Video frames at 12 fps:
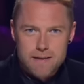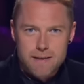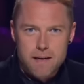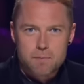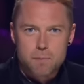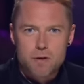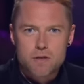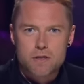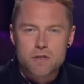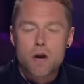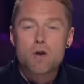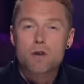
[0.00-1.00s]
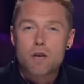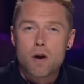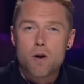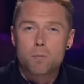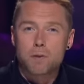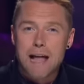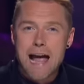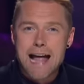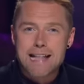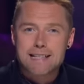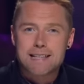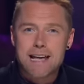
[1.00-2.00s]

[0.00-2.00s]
Singing Birds of Tokyo plans.